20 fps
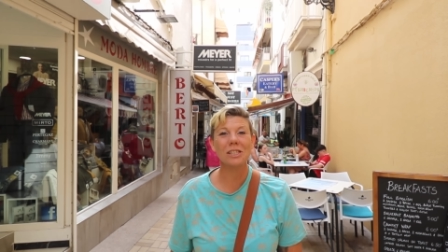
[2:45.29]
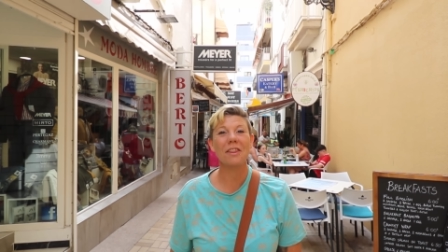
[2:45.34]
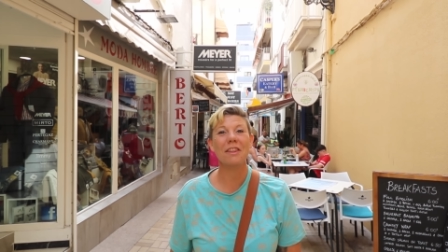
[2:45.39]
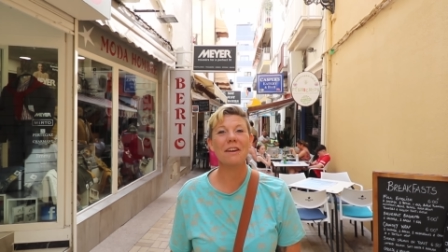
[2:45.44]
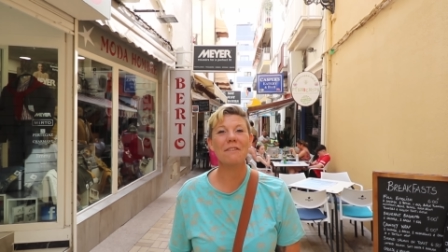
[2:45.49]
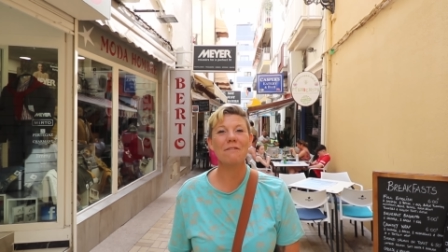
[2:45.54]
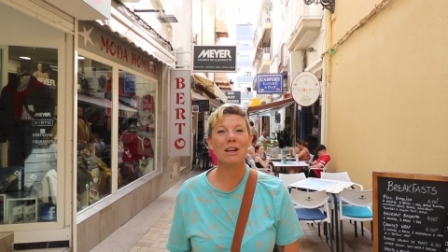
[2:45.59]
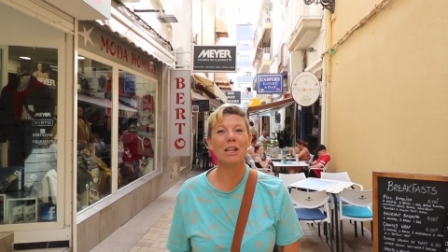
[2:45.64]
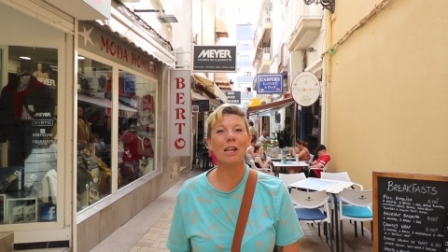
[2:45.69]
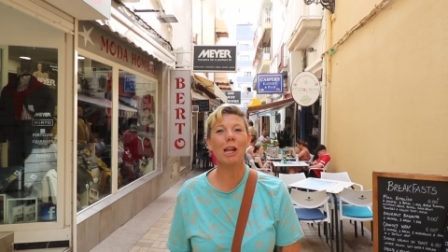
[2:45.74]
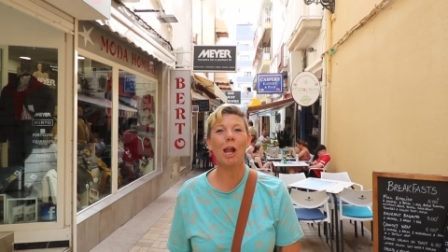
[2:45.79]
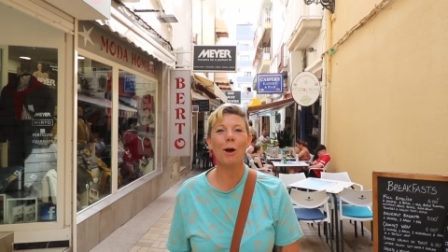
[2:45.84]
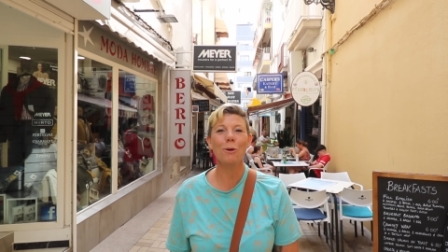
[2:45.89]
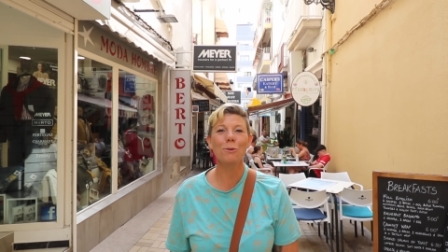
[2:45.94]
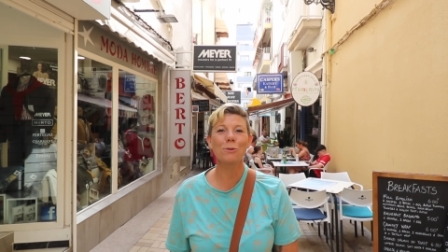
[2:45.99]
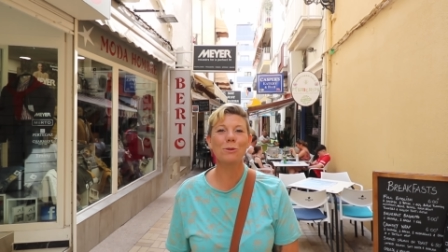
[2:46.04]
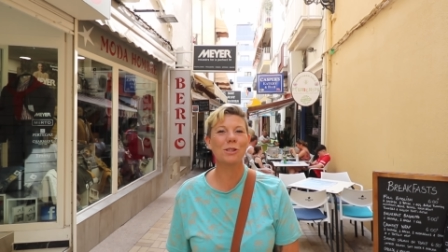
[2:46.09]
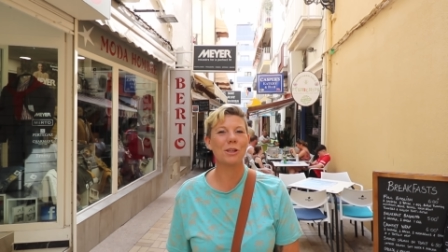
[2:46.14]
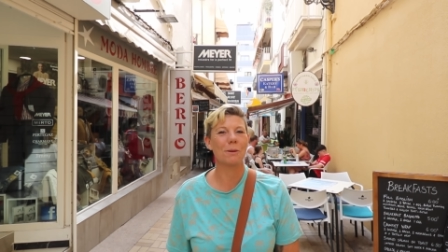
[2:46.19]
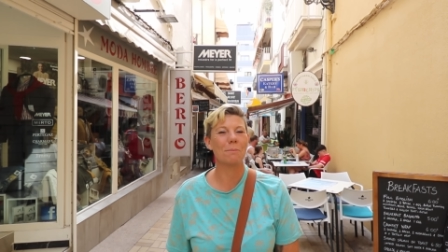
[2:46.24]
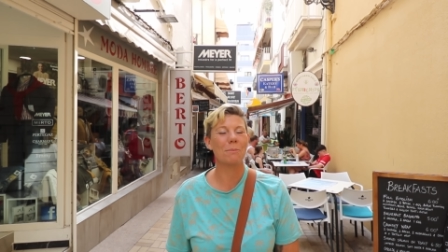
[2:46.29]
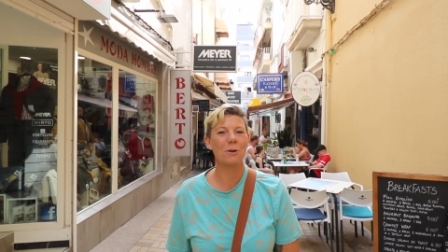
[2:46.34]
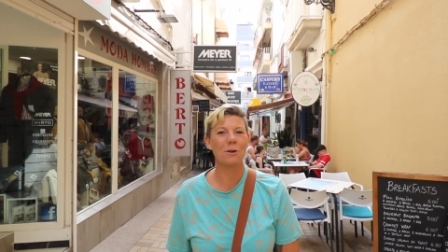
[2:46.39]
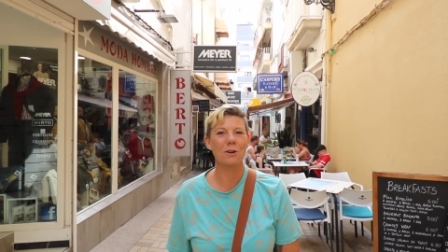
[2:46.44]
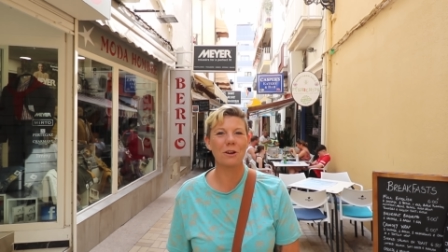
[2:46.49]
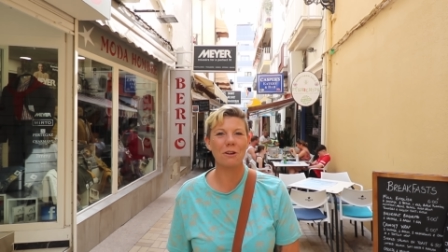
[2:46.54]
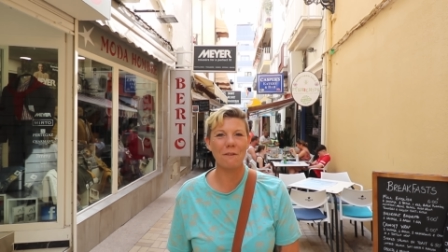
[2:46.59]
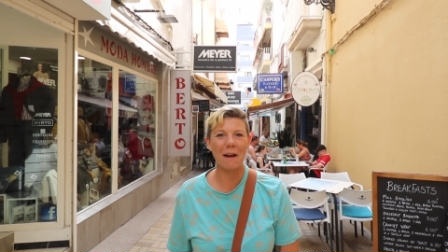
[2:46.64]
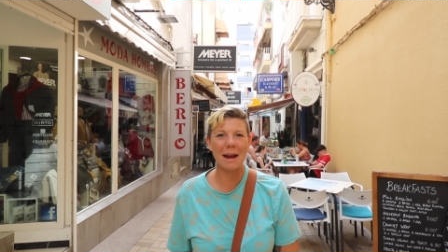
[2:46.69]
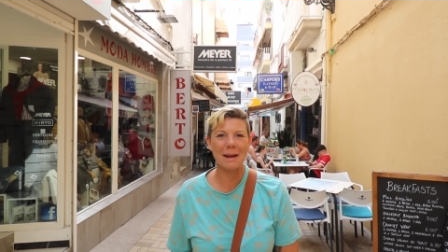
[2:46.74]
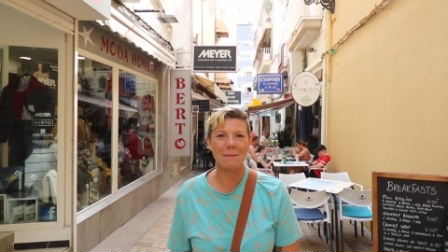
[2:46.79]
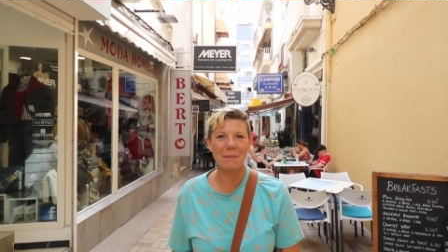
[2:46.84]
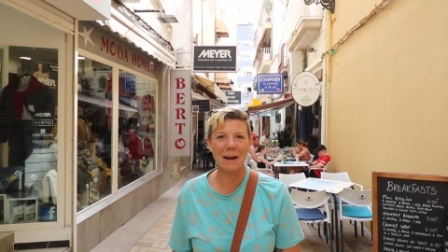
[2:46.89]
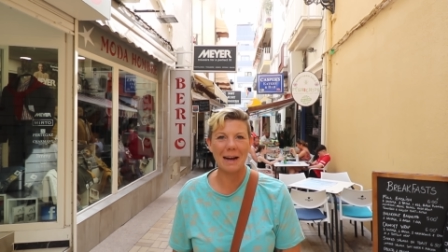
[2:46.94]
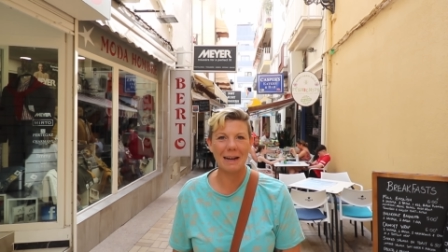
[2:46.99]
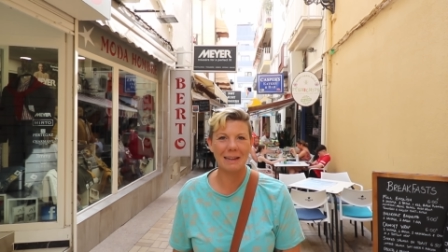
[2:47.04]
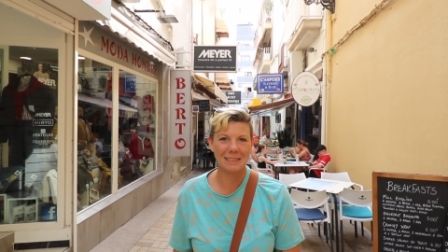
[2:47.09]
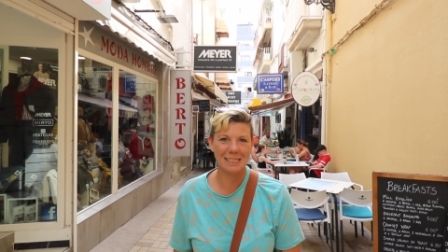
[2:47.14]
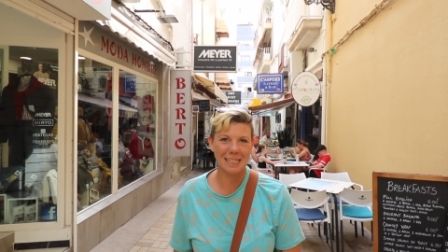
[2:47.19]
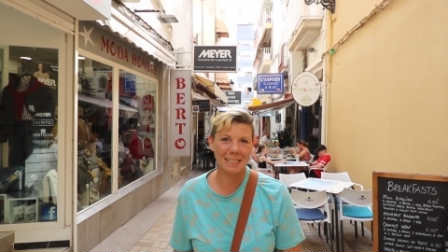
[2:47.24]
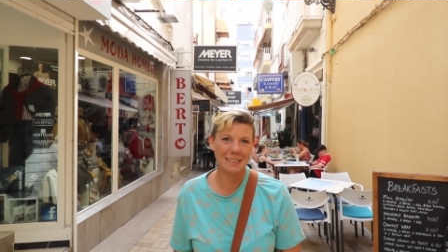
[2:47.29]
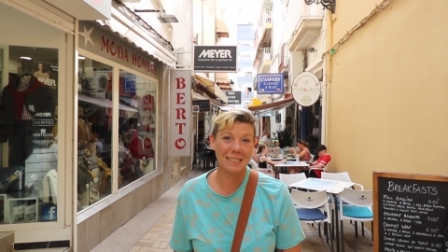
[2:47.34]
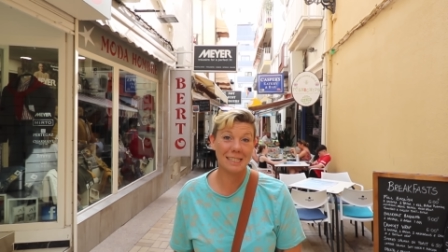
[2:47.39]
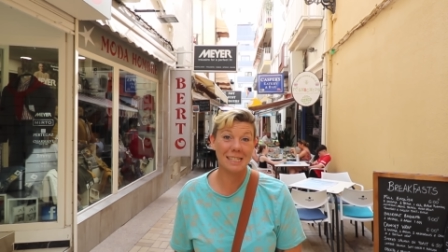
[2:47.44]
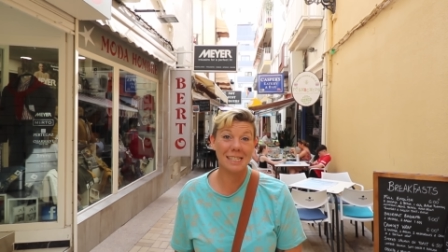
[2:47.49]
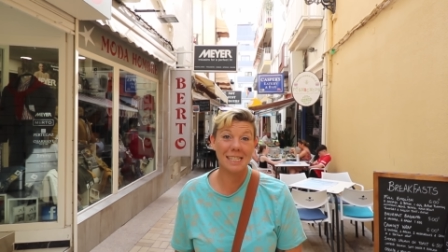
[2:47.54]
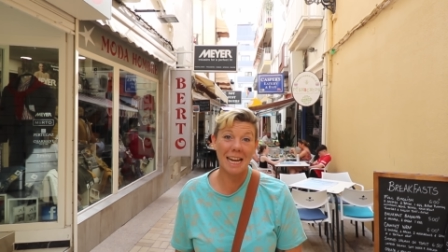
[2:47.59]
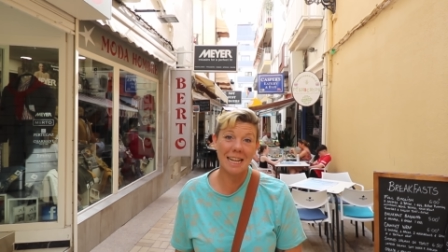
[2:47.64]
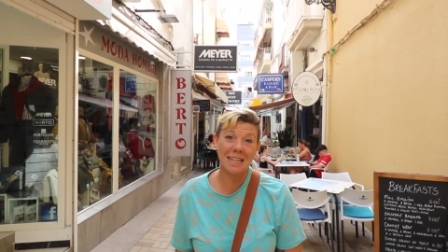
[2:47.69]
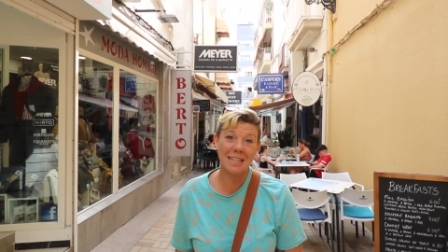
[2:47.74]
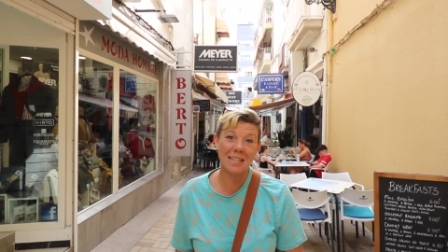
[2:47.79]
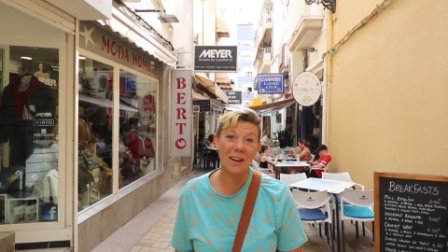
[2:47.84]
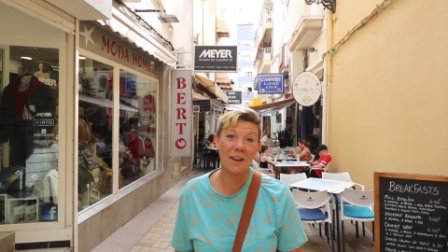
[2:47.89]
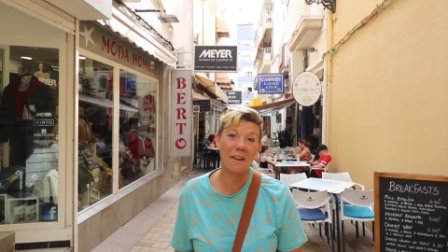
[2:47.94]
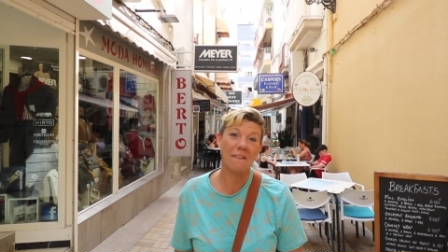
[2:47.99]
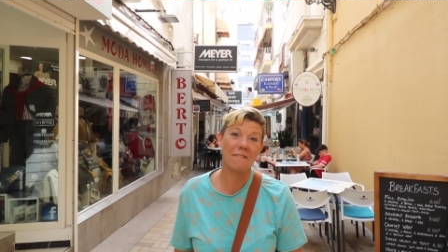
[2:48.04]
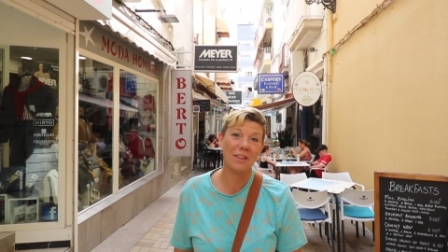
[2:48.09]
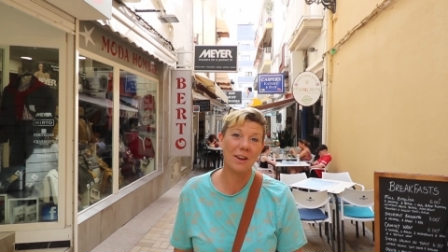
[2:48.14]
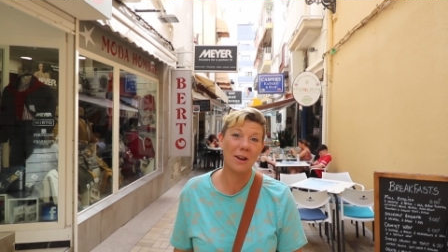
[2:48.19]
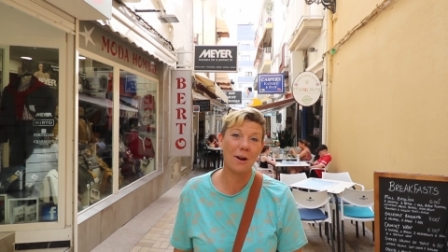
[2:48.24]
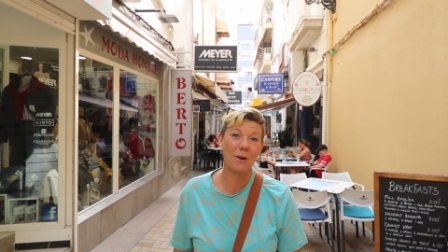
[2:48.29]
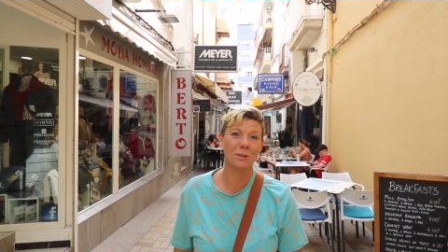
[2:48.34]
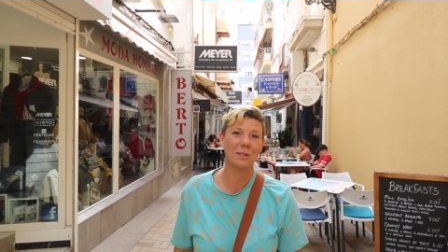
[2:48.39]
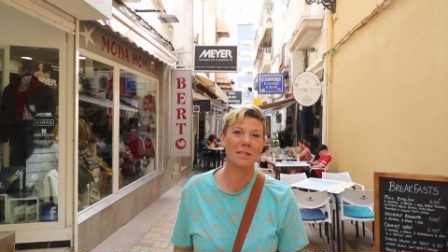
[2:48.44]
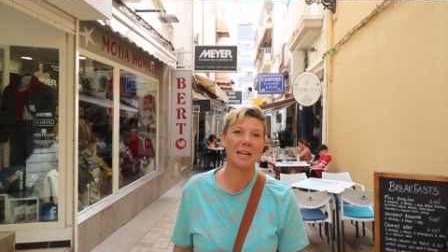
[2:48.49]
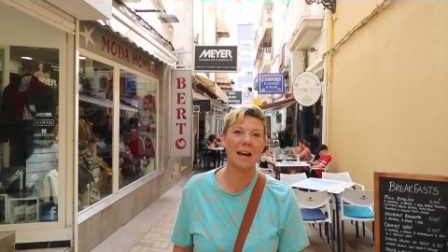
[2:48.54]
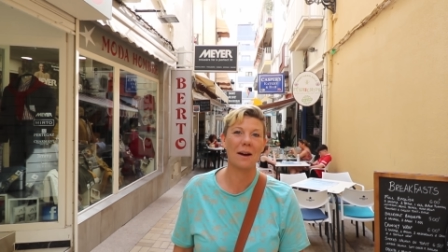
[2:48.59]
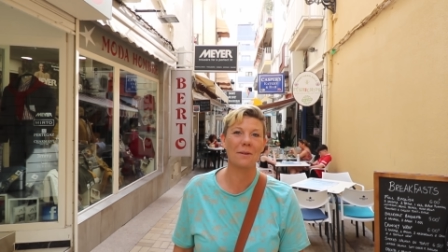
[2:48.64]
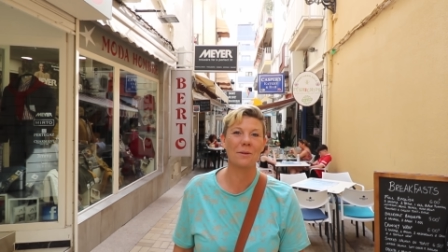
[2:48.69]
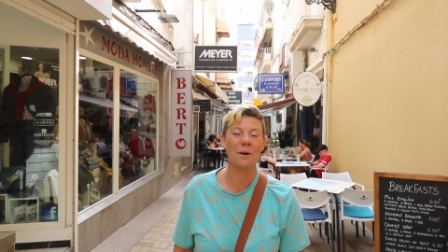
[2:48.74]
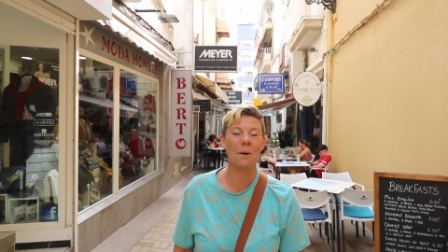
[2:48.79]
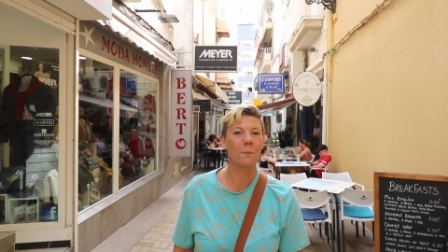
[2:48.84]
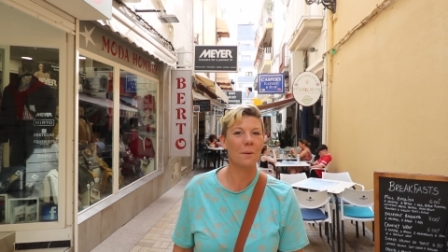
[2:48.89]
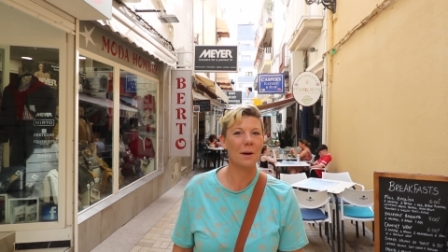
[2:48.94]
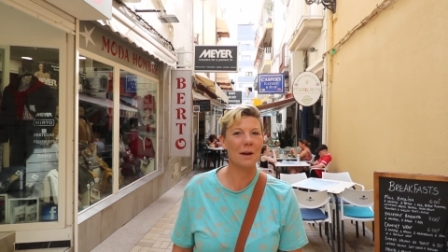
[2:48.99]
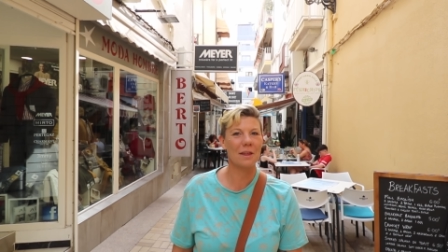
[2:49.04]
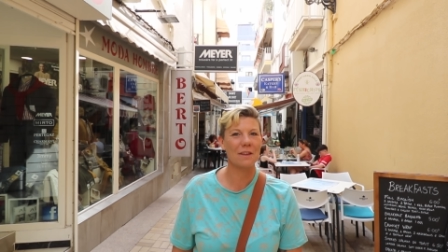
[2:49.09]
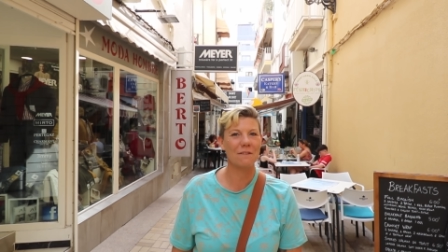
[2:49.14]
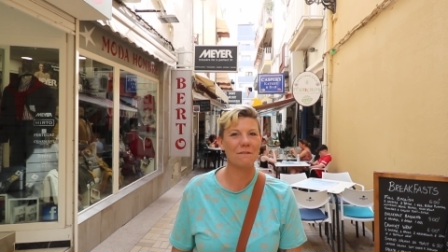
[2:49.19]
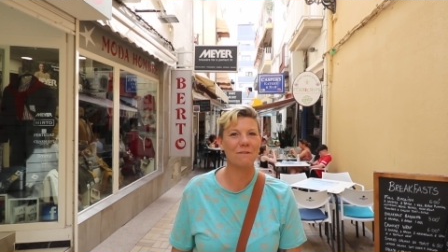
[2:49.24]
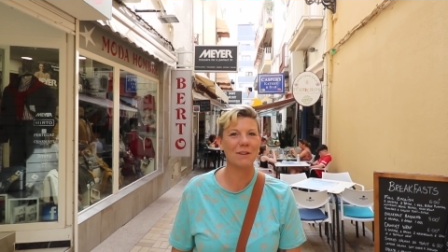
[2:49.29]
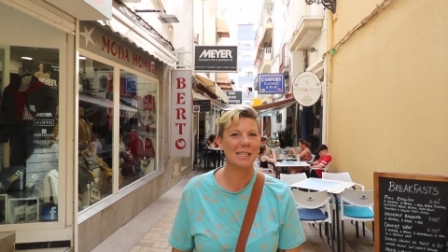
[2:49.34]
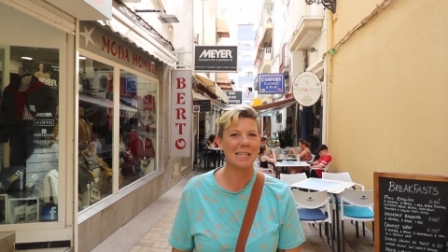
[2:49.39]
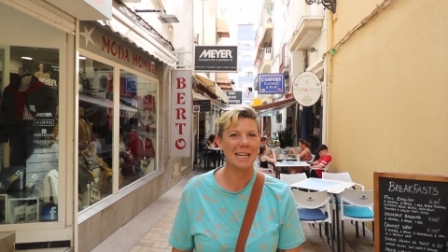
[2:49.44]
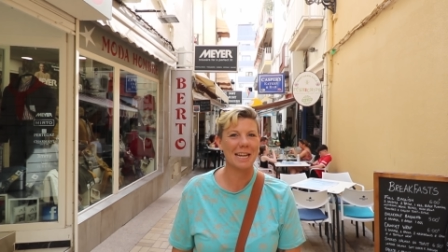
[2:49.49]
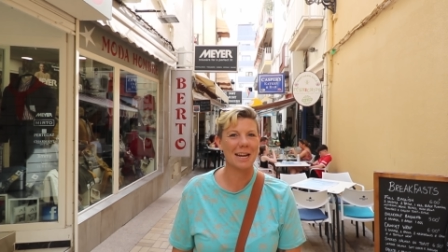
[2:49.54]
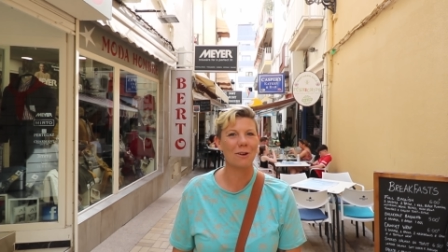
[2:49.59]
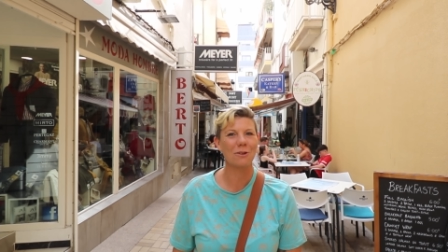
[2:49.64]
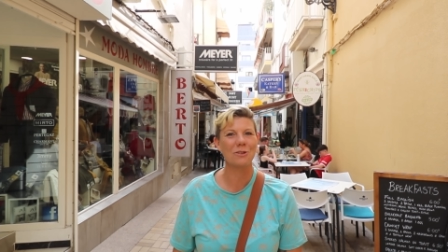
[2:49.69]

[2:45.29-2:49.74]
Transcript: there are loads more great bars in the centre of the Old Town worth a visit